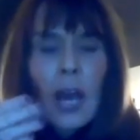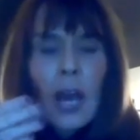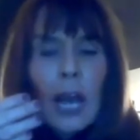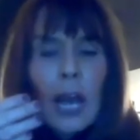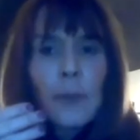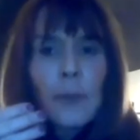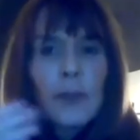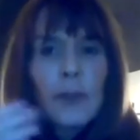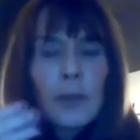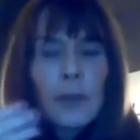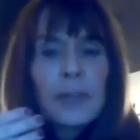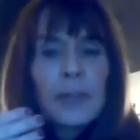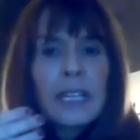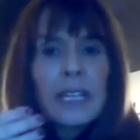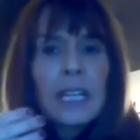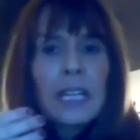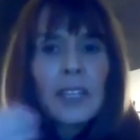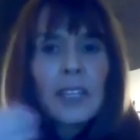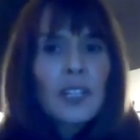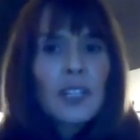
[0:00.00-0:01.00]
when you
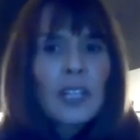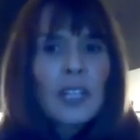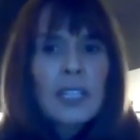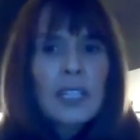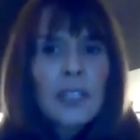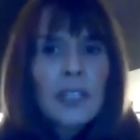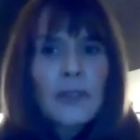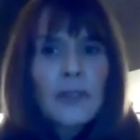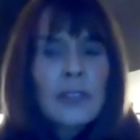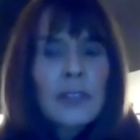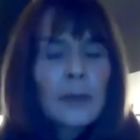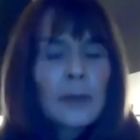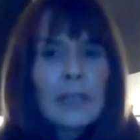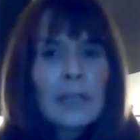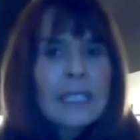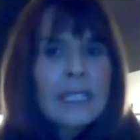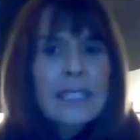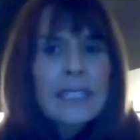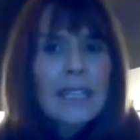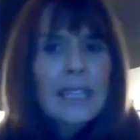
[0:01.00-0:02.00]
breathe, it shuts down something like
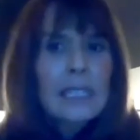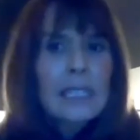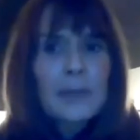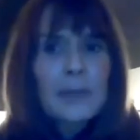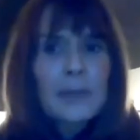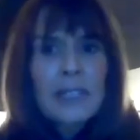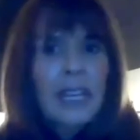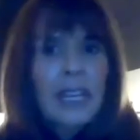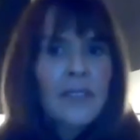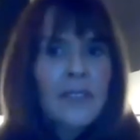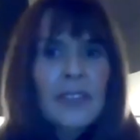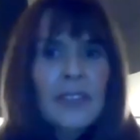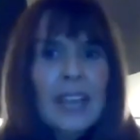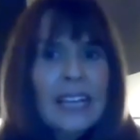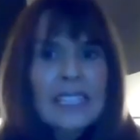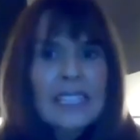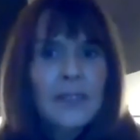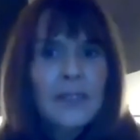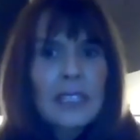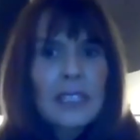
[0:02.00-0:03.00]
60% of the
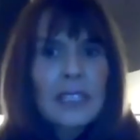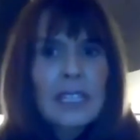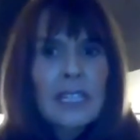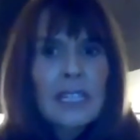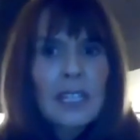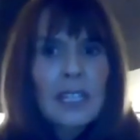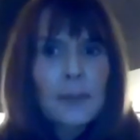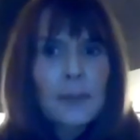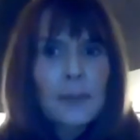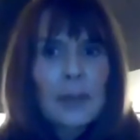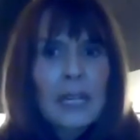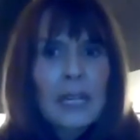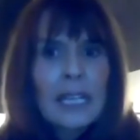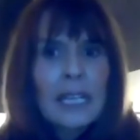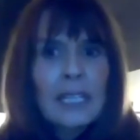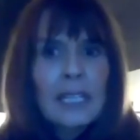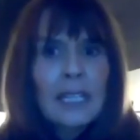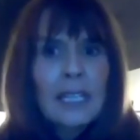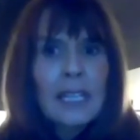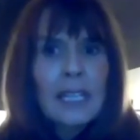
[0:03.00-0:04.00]
activity in your
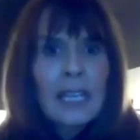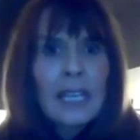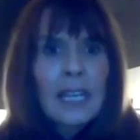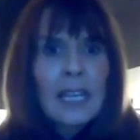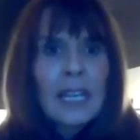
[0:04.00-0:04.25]
brain.